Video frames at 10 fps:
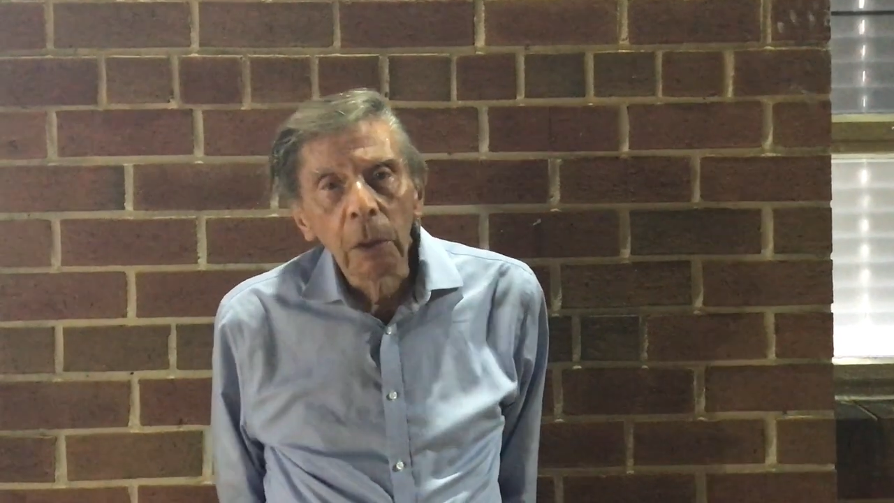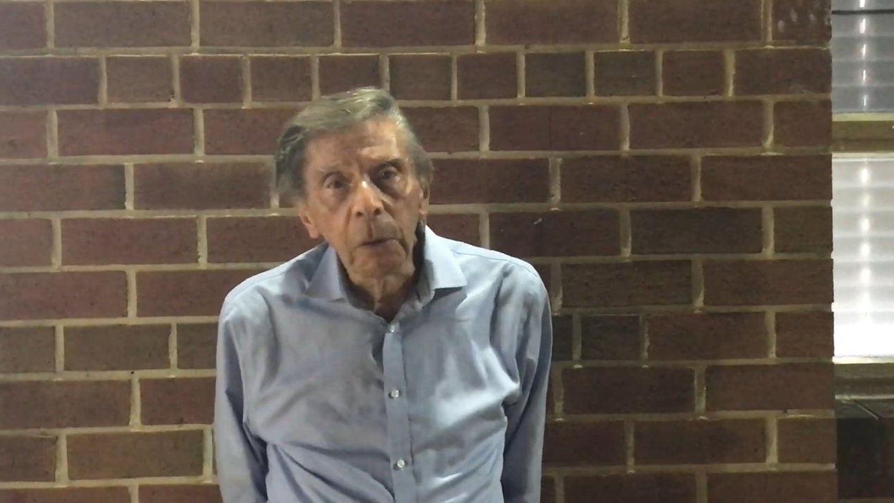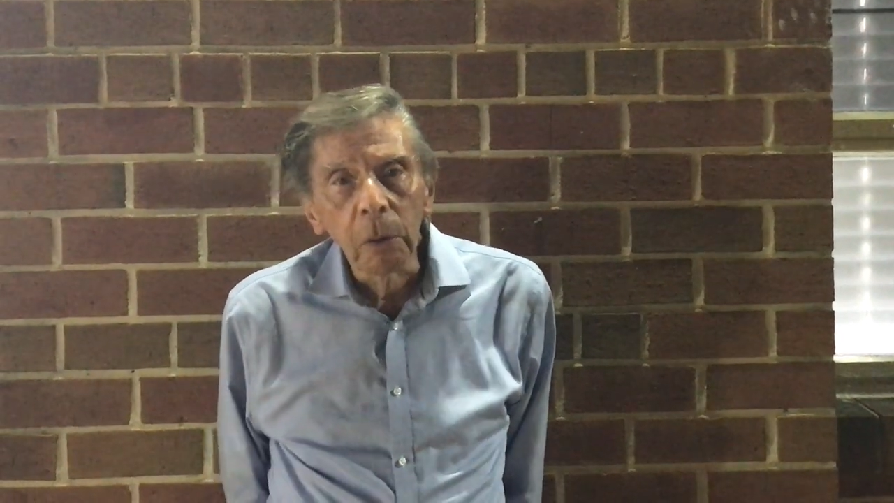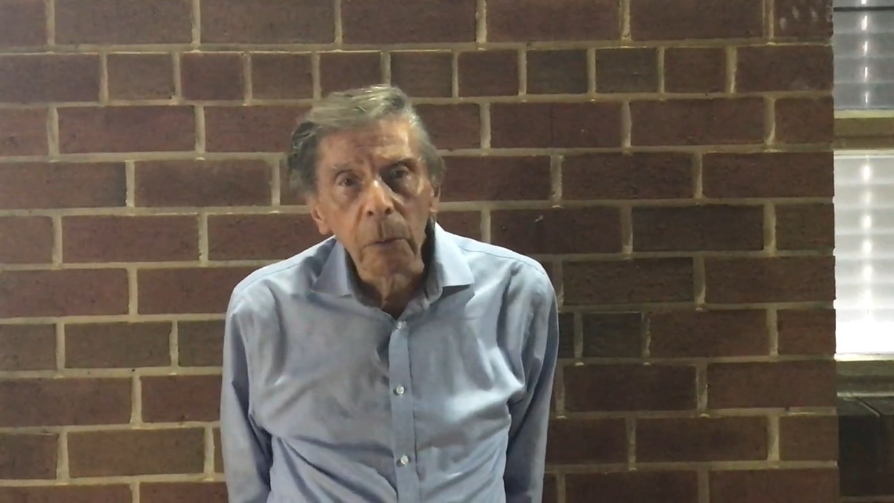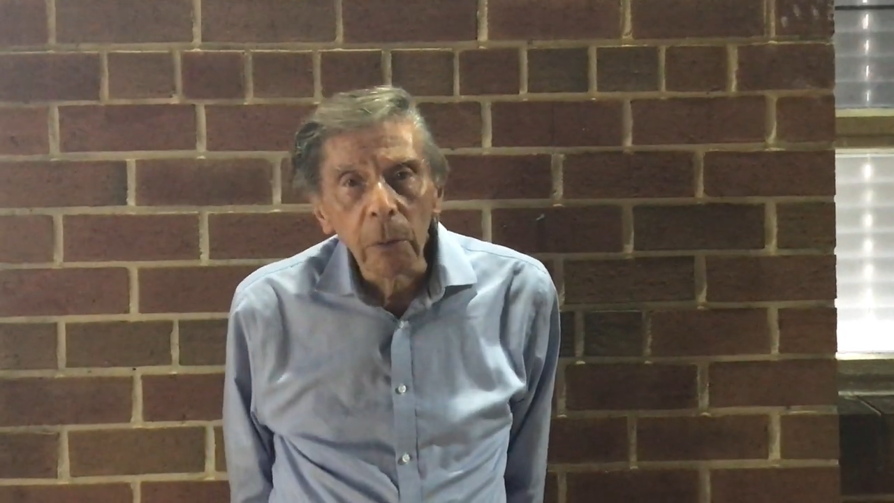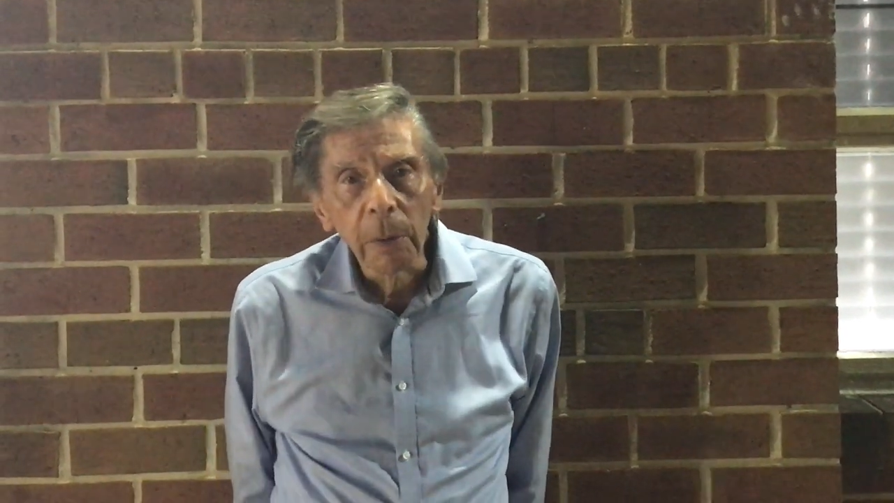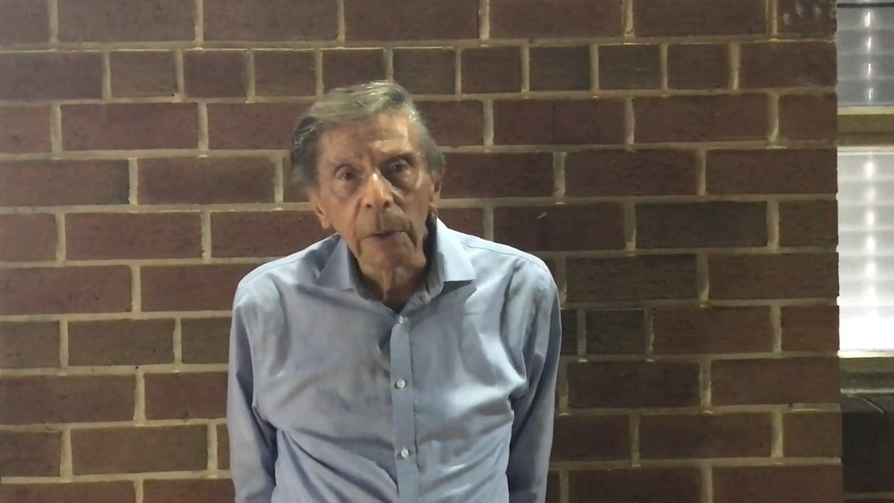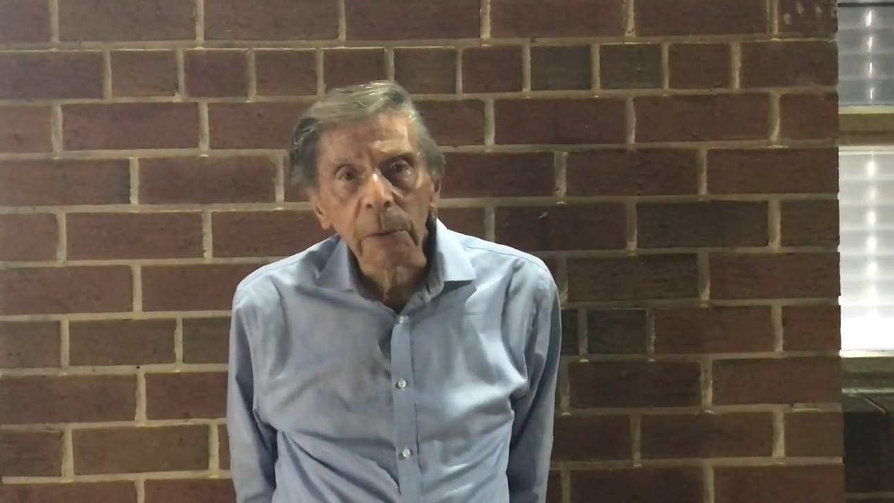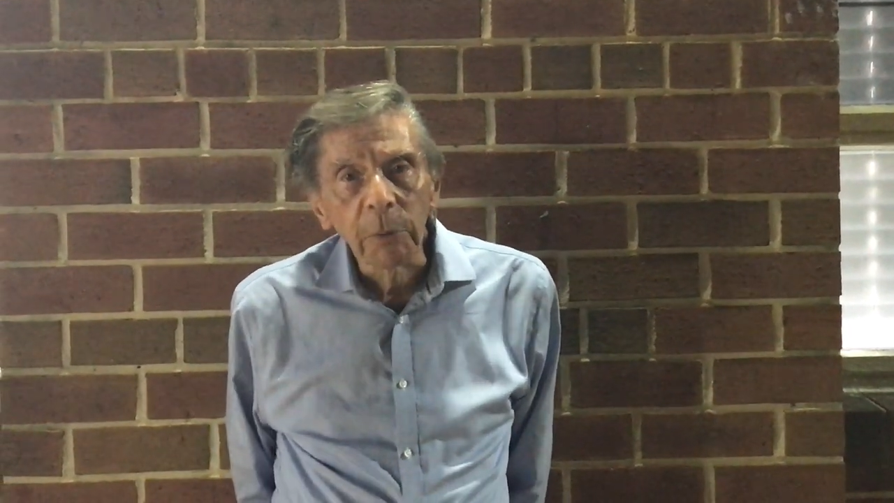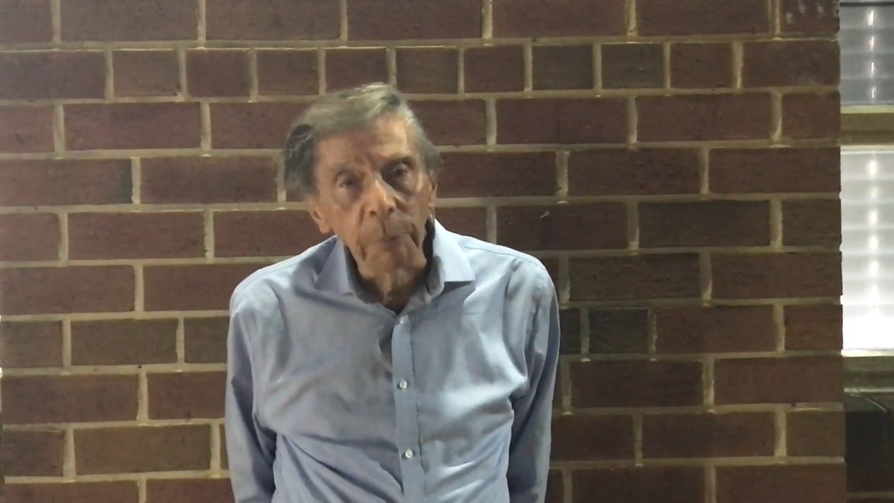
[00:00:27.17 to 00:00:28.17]
to
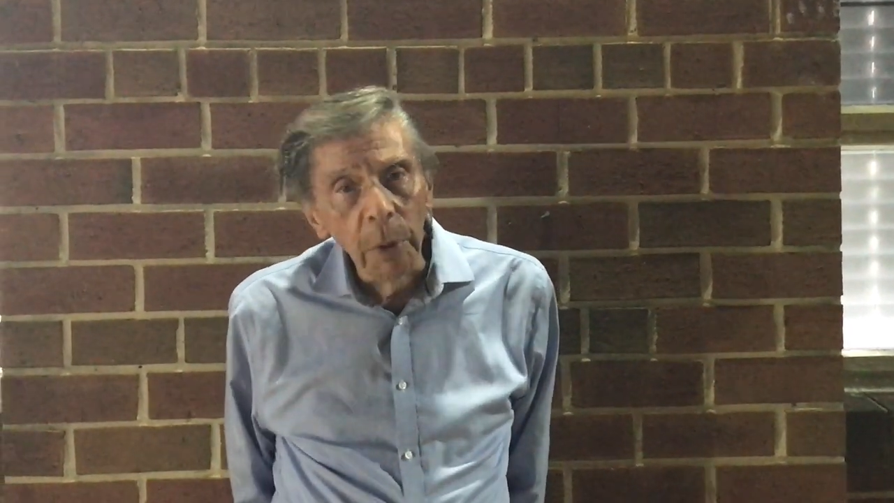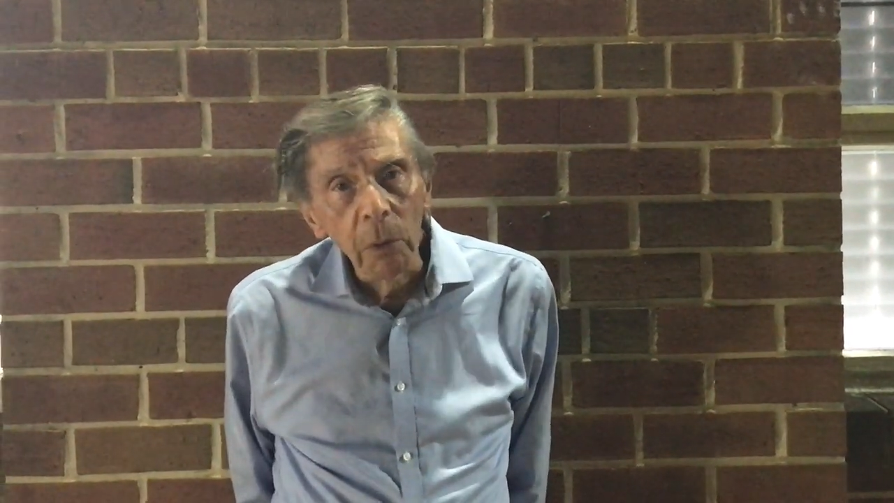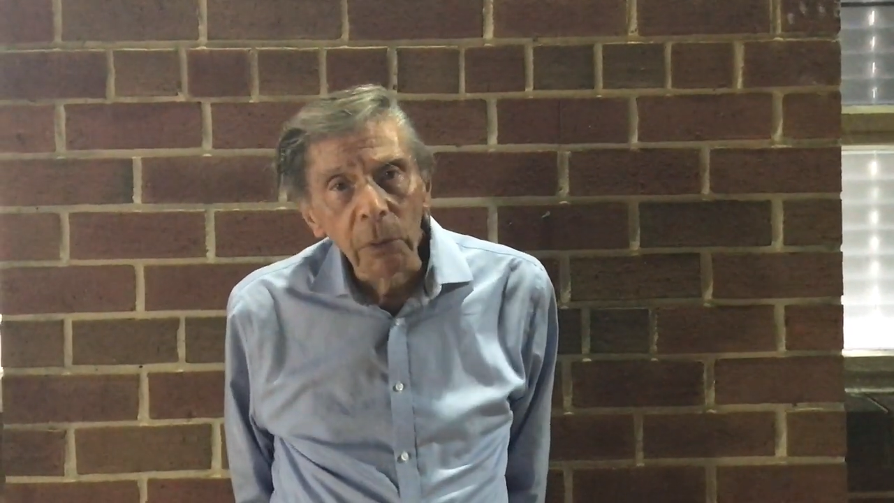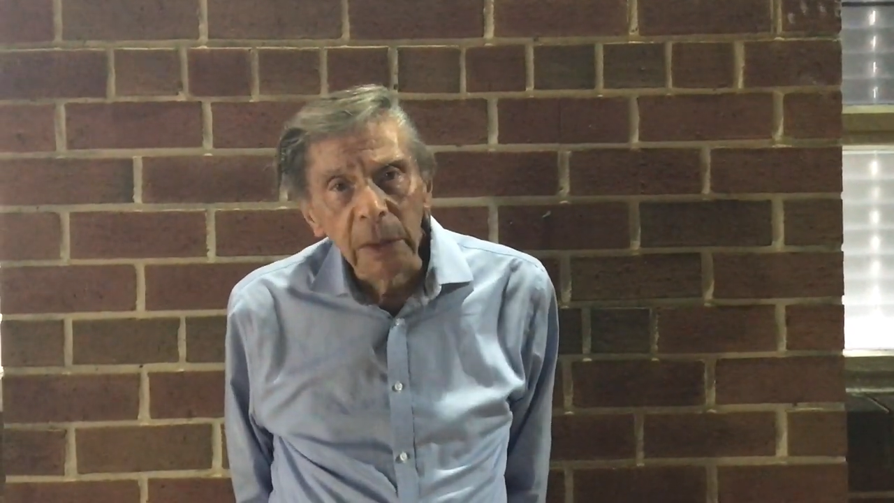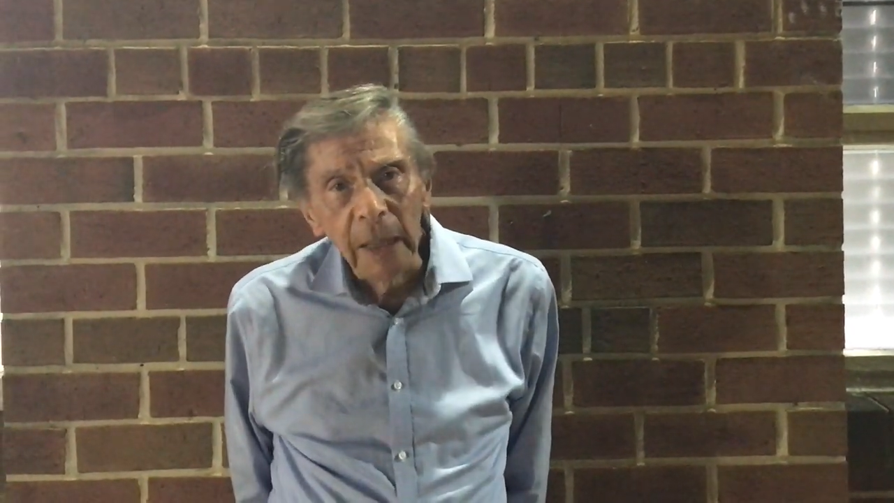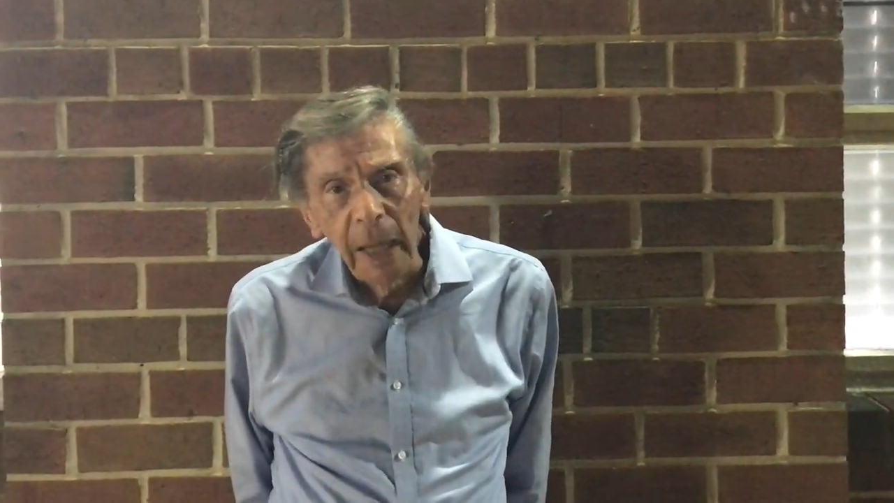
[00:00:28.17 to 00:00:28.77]
this proposed